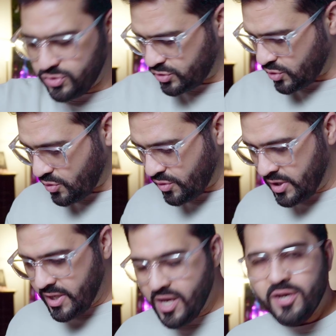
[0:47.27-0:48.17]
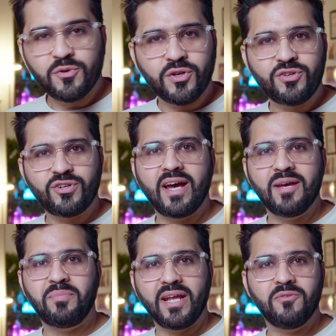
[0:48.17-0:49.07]
So we're gonna try
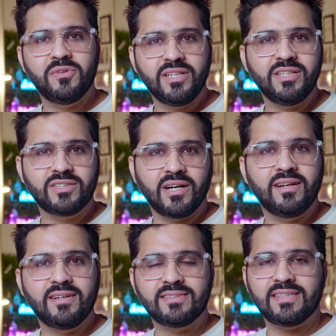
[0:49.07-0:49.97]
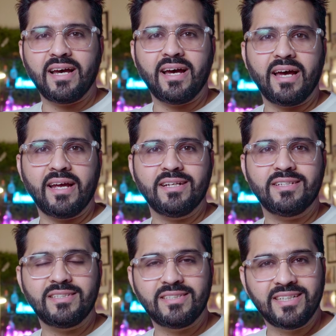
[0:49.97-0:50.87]
play with these colors and
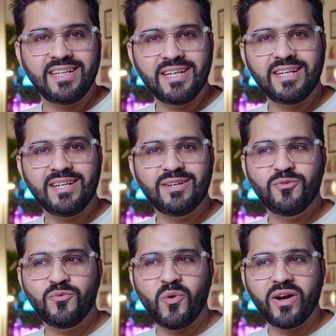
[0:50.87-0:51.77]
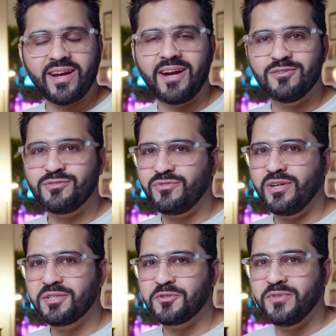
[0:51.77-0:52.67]
see what kind of
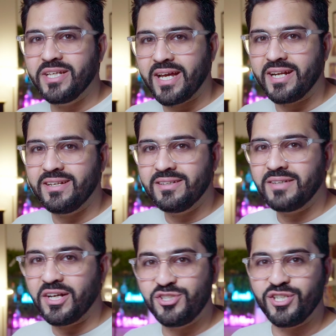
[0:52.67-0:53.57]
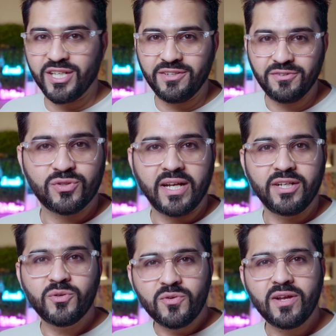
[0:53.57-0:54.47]
filter we can achieve so that
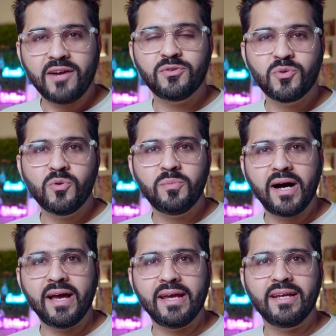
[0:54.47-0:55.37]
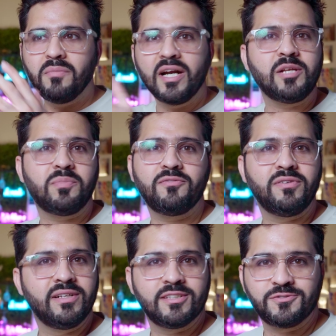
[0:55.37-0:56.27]
you don't have to go buy multiple
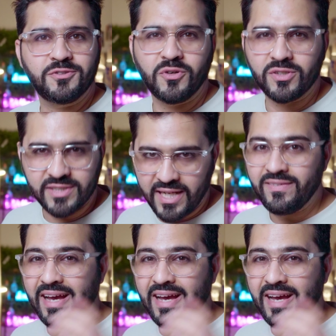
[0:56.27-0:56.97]
filters for yourself.